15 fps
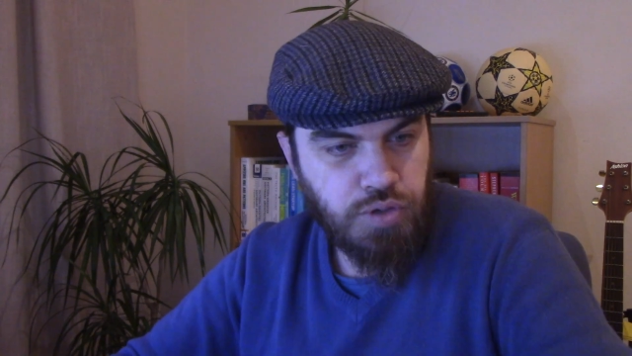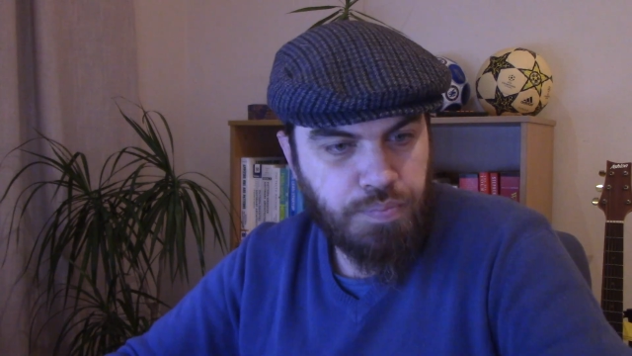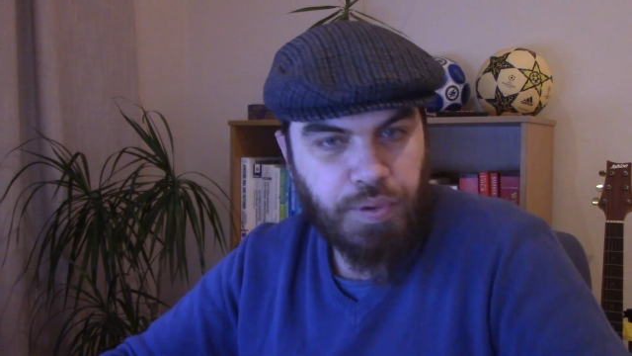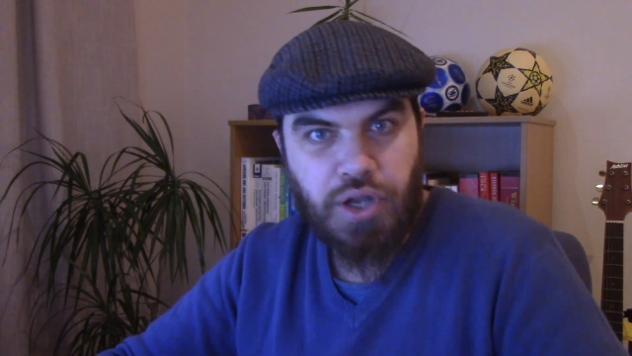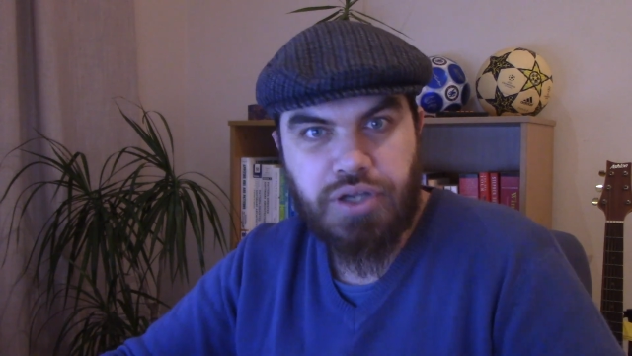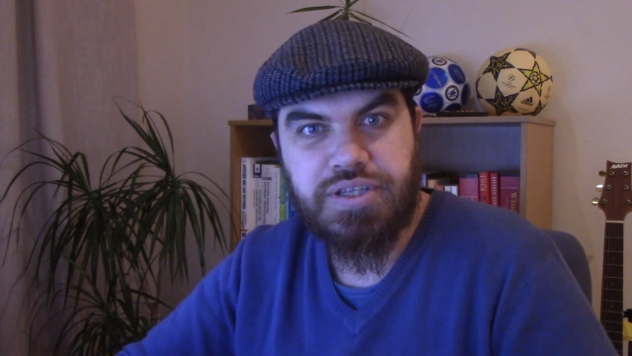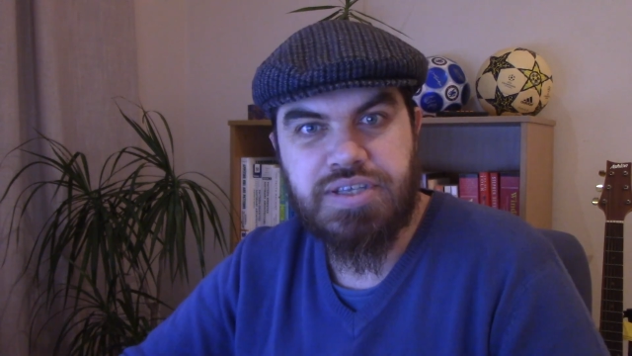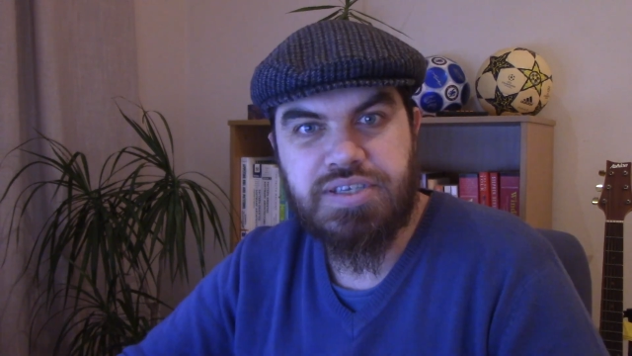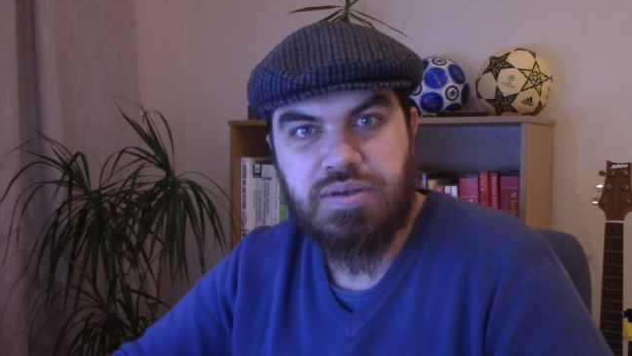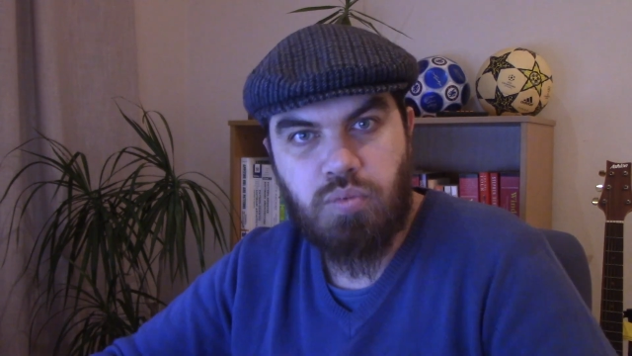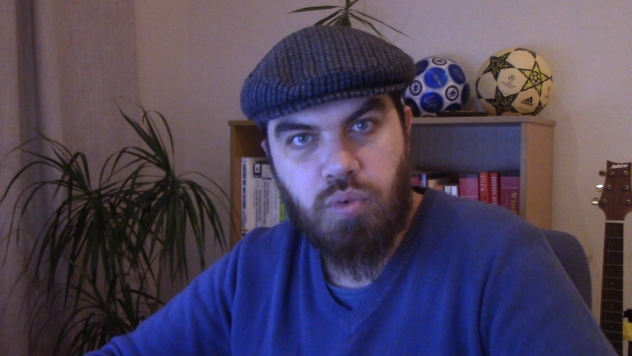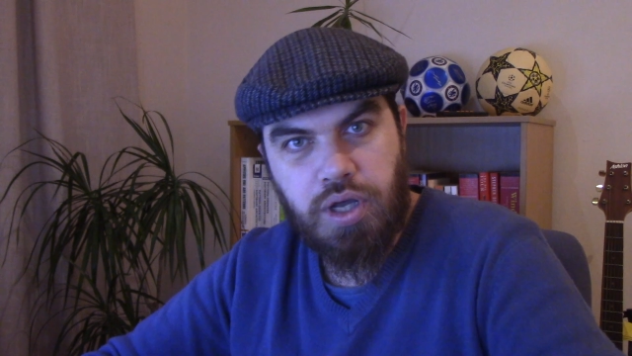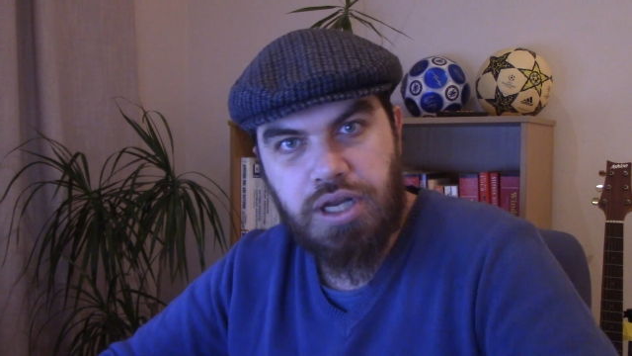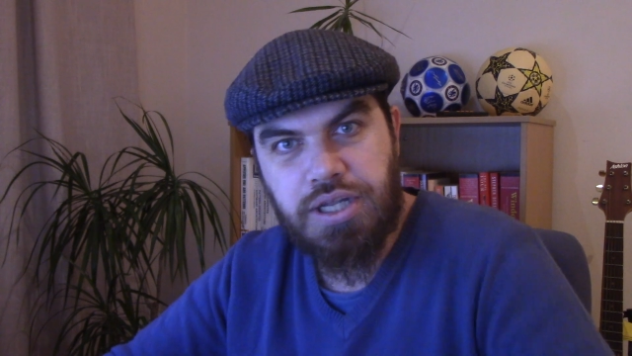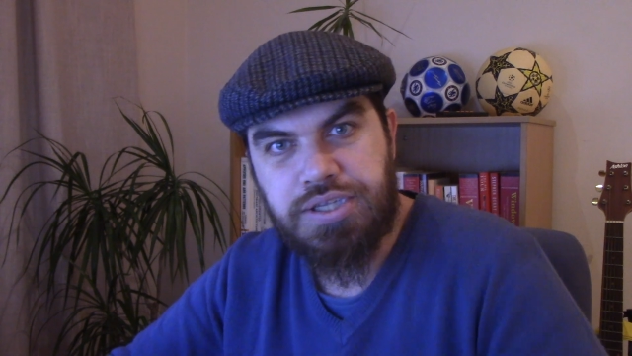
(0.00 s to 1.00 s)
you plant it
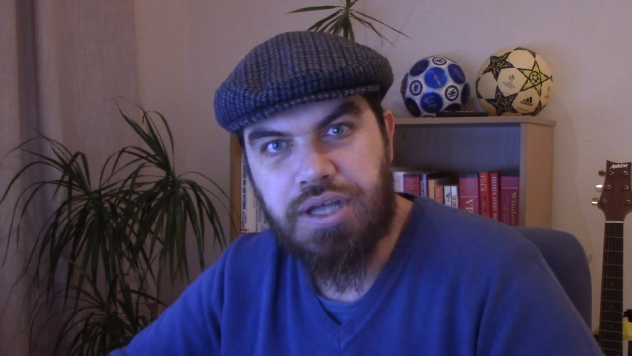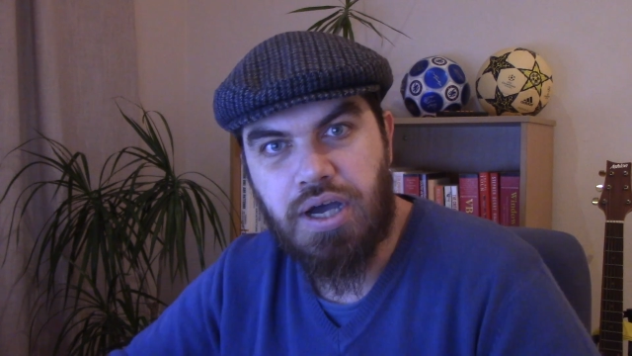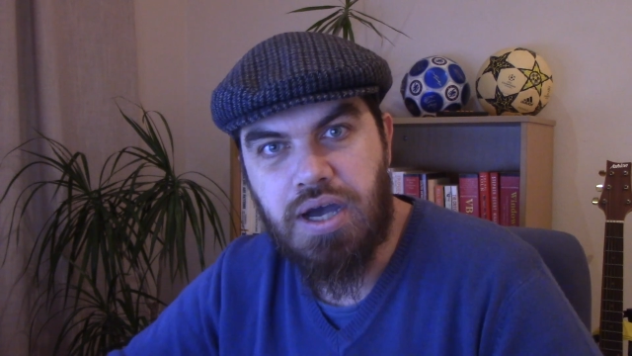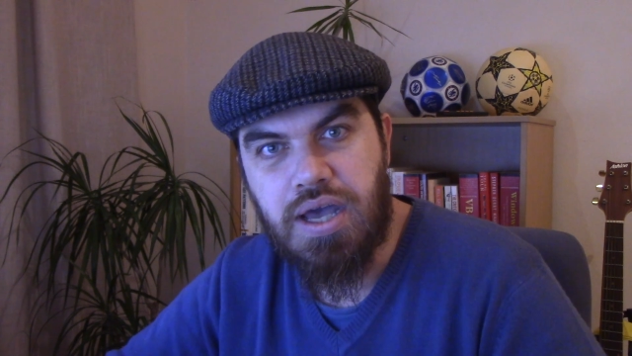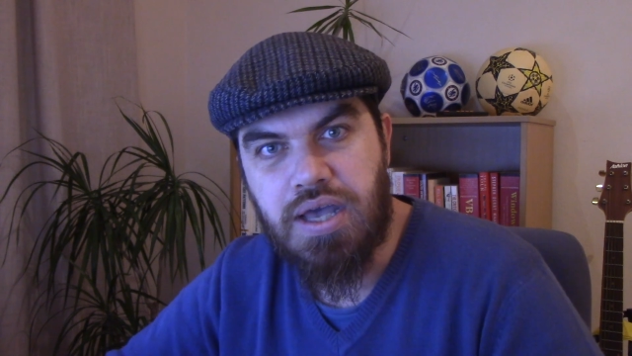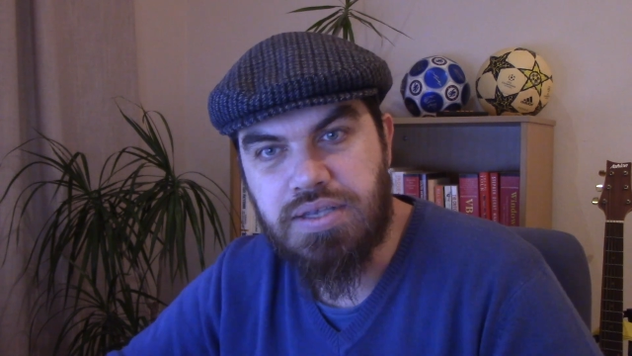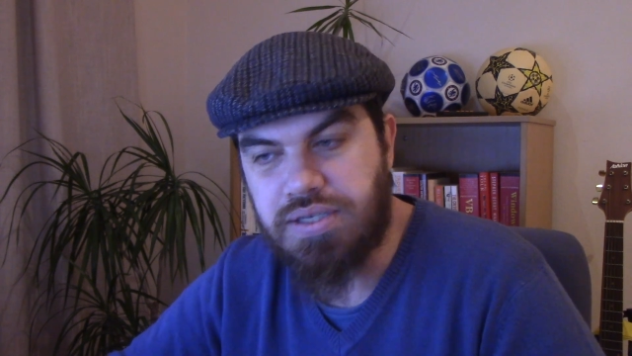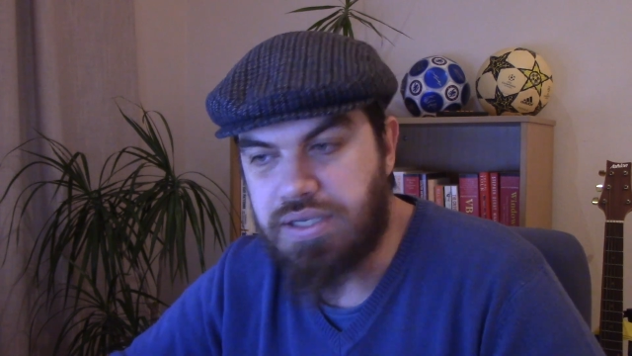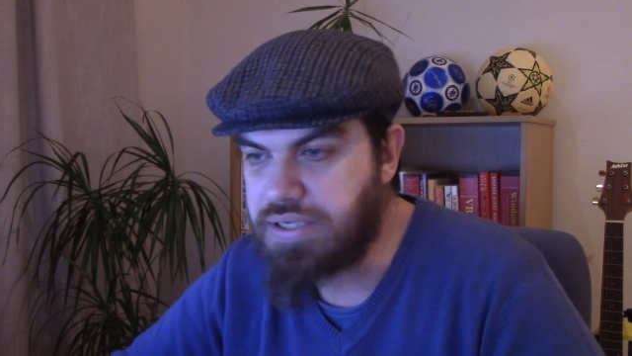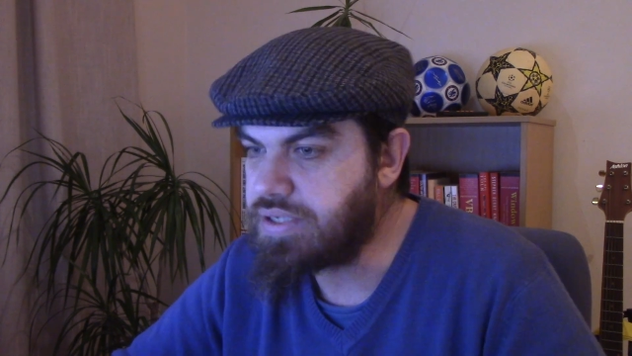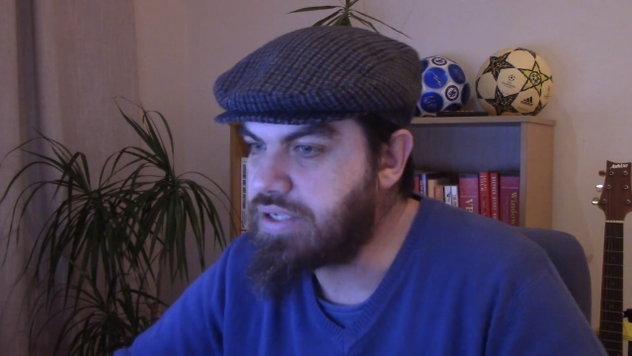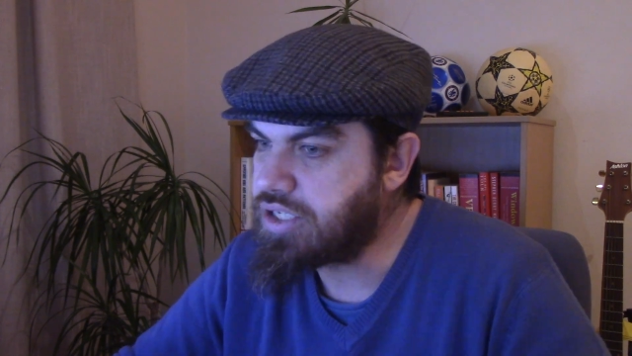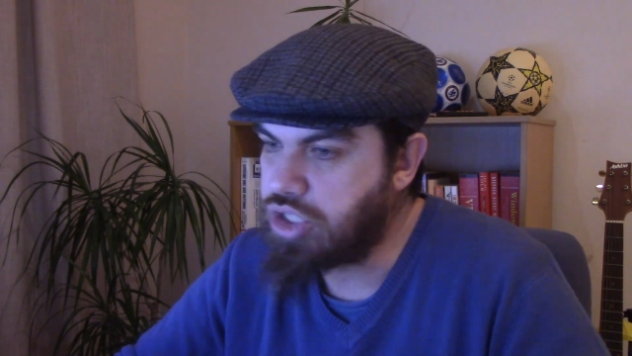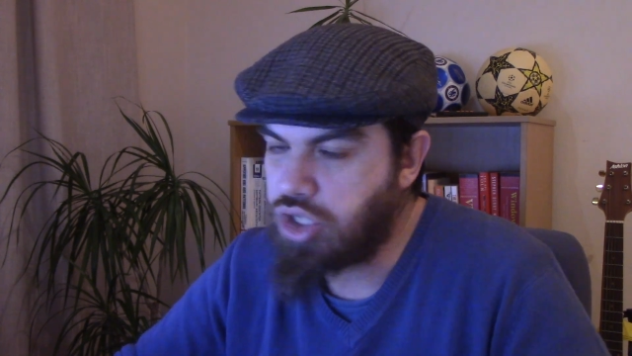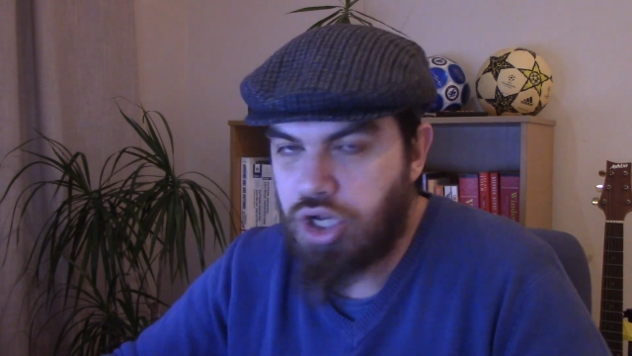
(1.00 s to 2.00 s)
somewhere and it dies because
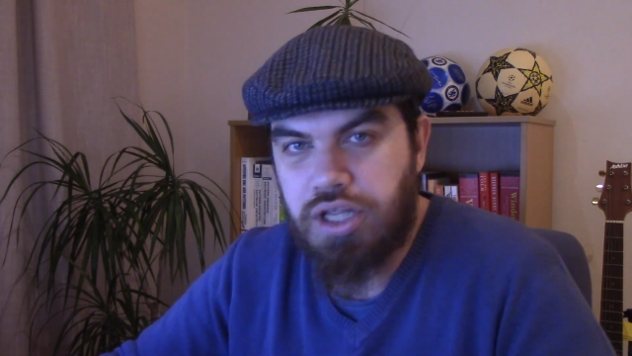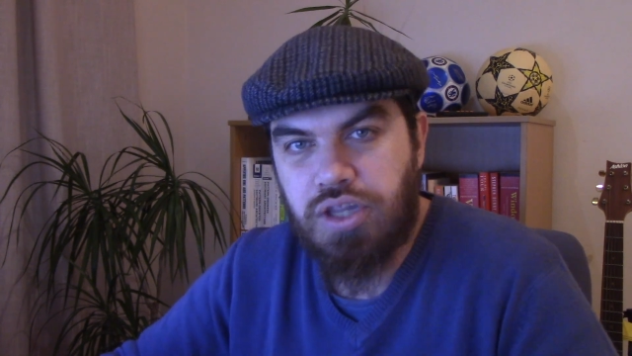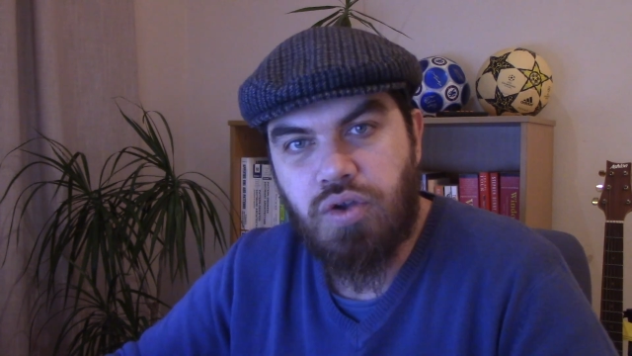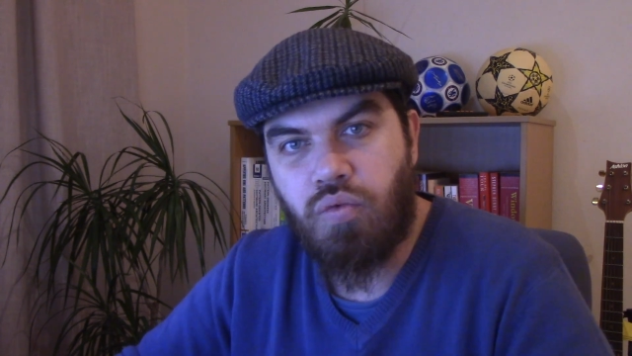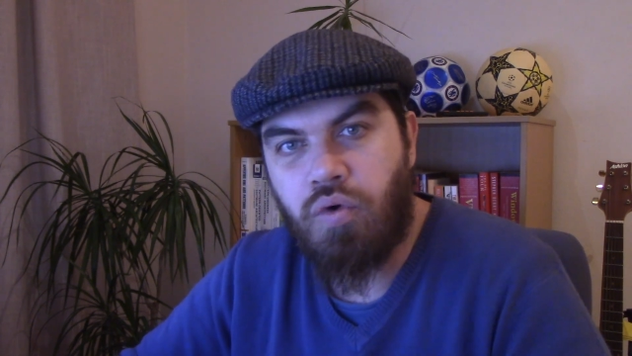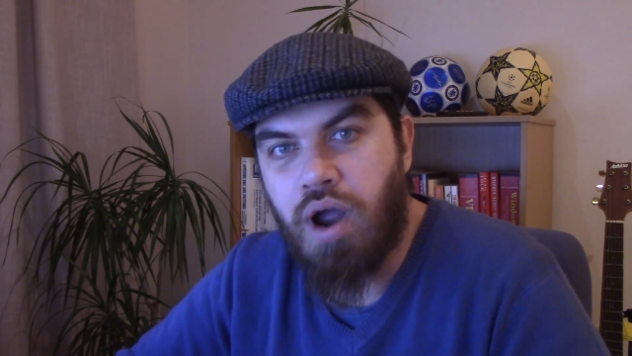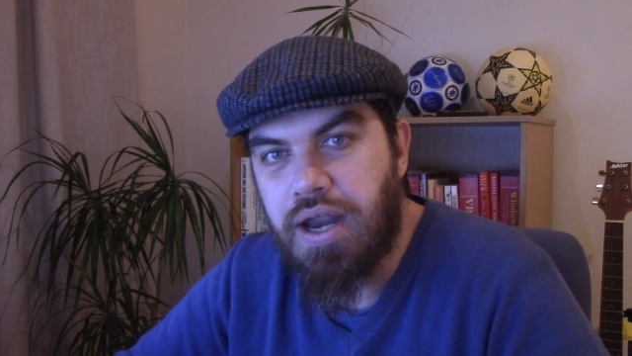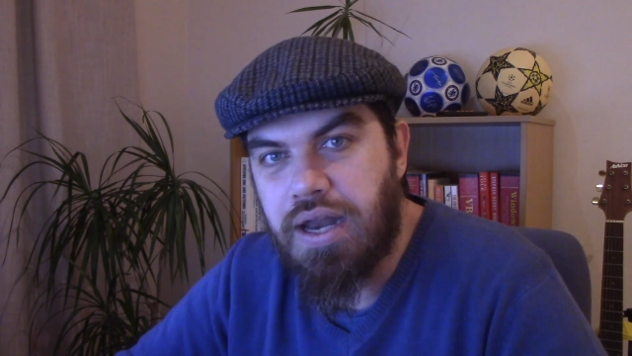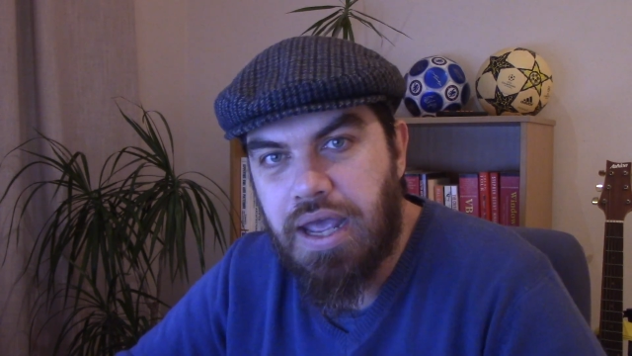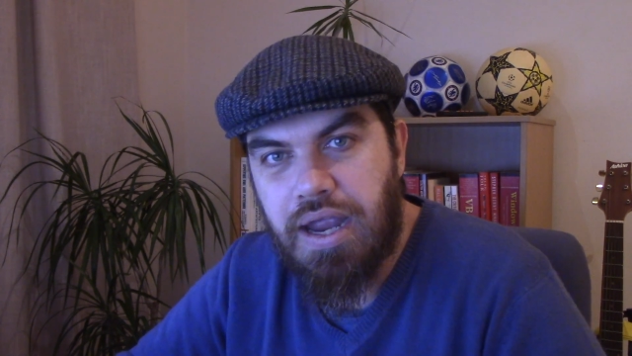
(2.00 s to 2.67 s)
it's not in the right